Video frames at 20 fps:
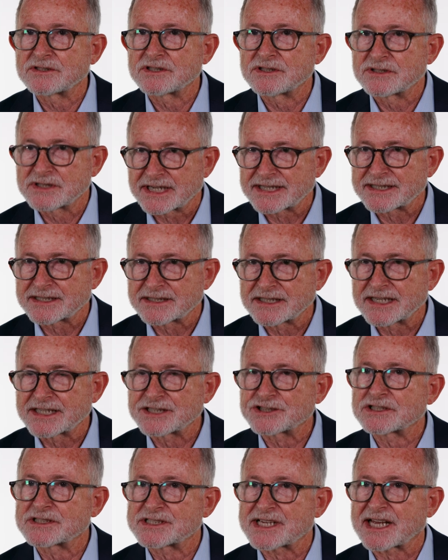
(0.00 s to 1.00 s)
the United
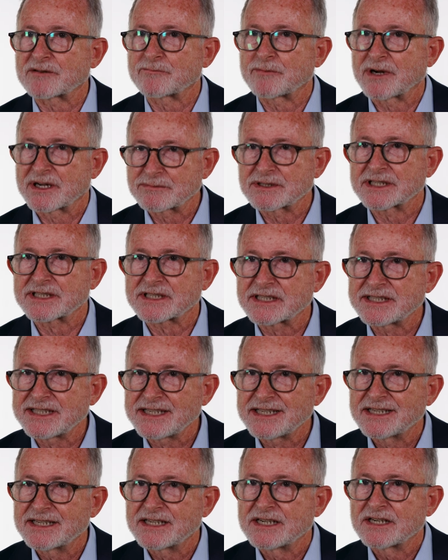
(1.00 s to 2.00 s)
Nations and
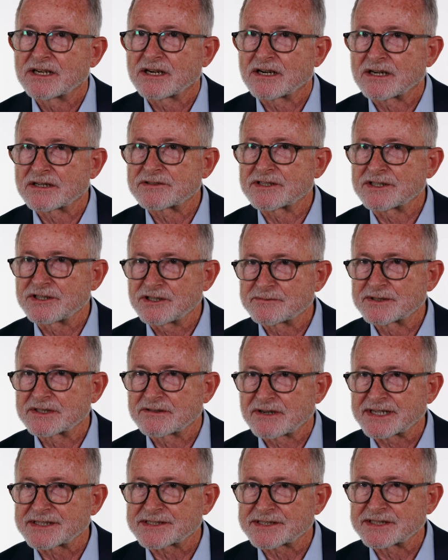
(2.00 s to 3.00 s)
publicly on the
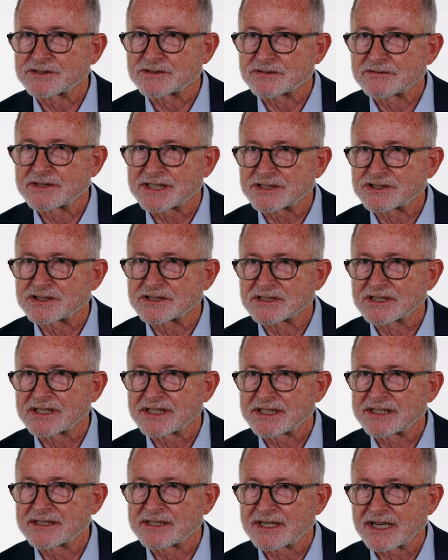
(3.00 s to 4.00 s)
human rights situation
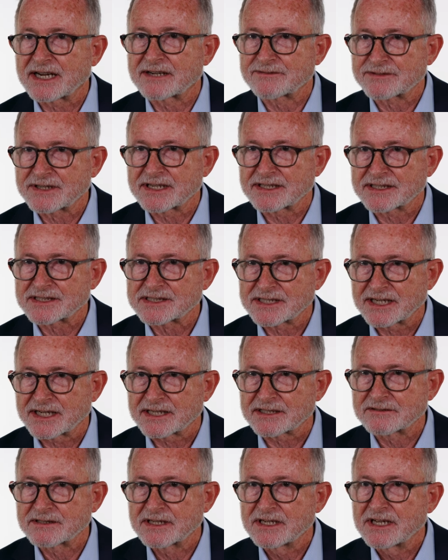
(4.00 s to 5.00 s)
in
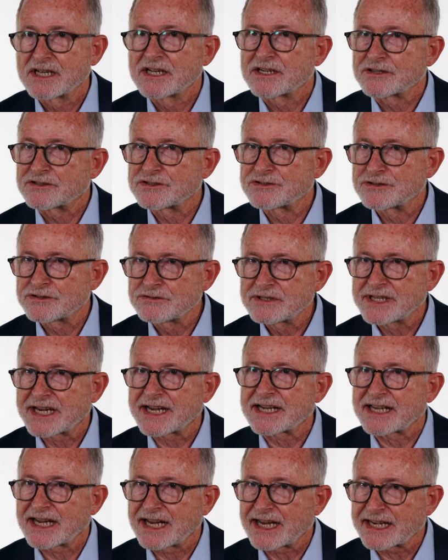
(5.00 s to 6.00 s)
Afghanistan. To do
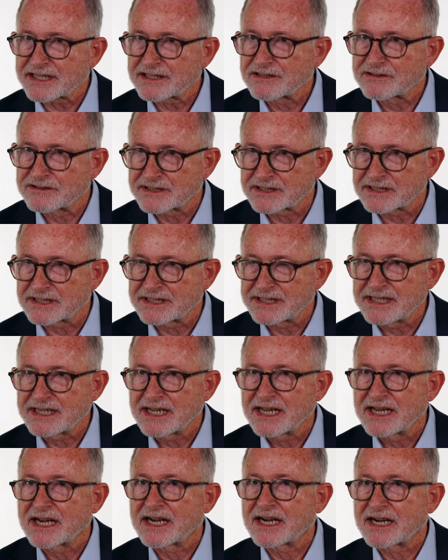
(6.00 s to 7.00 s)
that
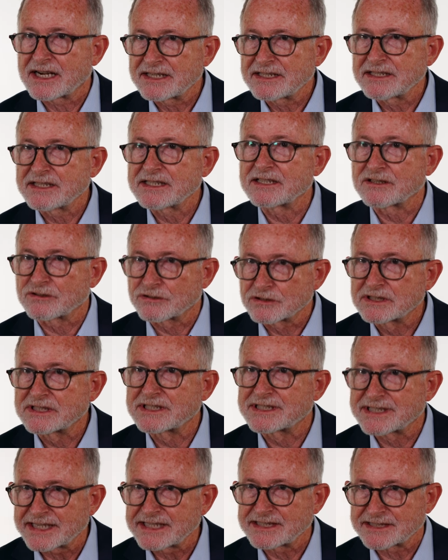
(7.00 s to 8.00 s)
accurately, I need
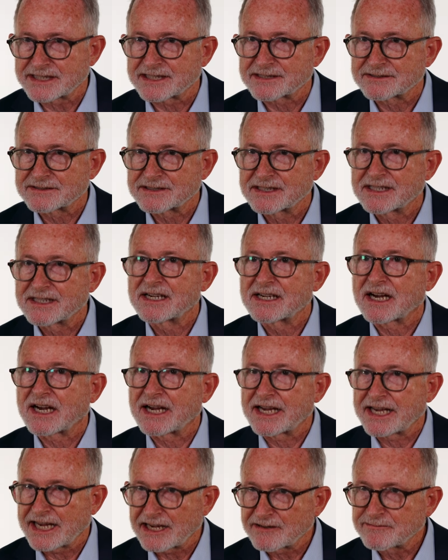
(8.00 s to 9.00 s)
good data.
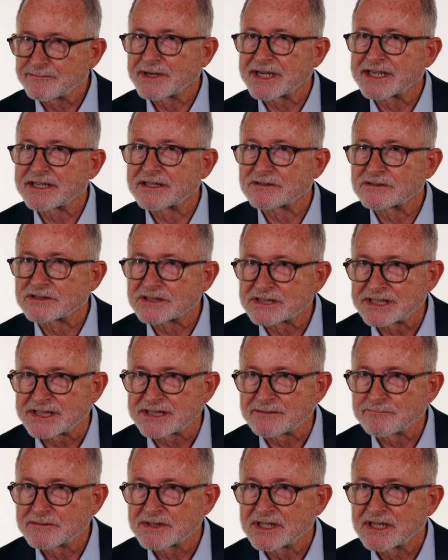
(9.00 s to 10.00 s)
I have my own
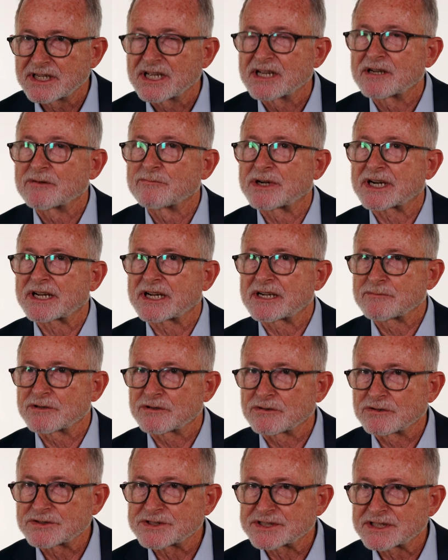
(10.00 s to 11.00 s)
team, but I'm
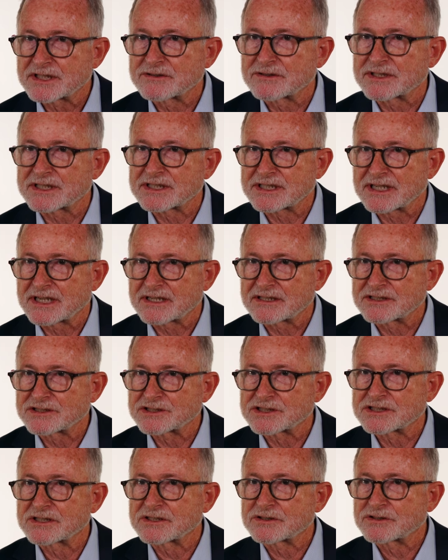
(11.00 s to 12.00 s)
also
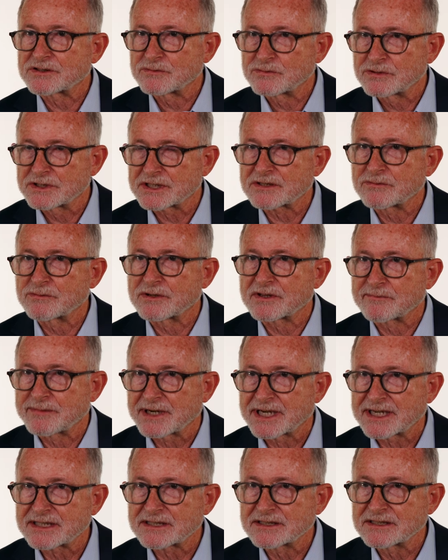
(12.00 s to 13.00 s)
encouraged to work with
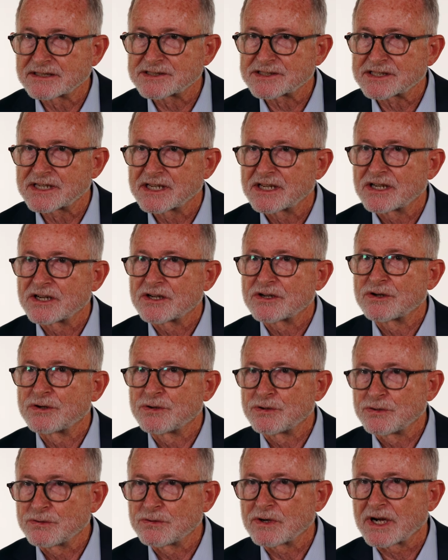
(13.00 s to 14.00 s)
partners
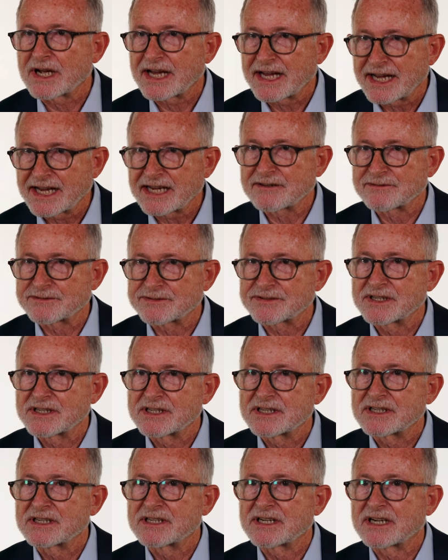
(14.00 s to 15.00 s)
who have
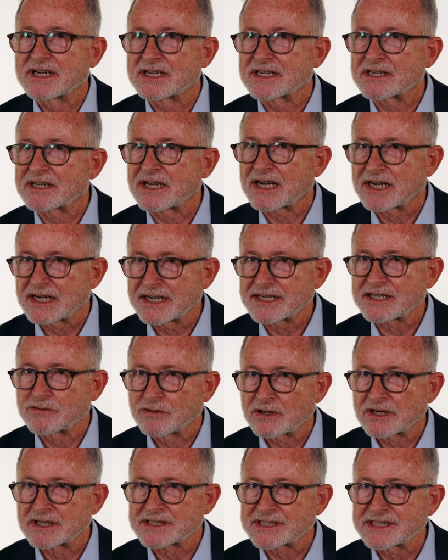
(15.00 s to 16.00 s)
uh, high
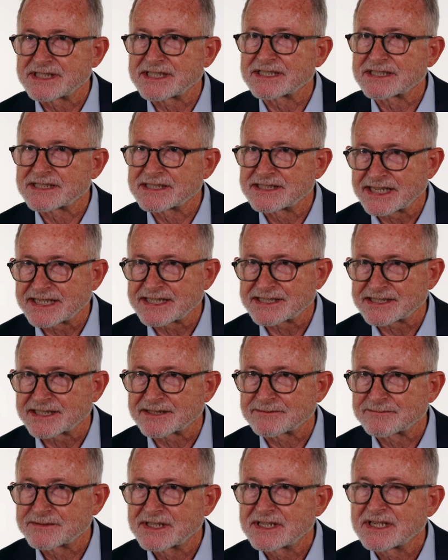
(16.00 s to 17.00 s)
quality data.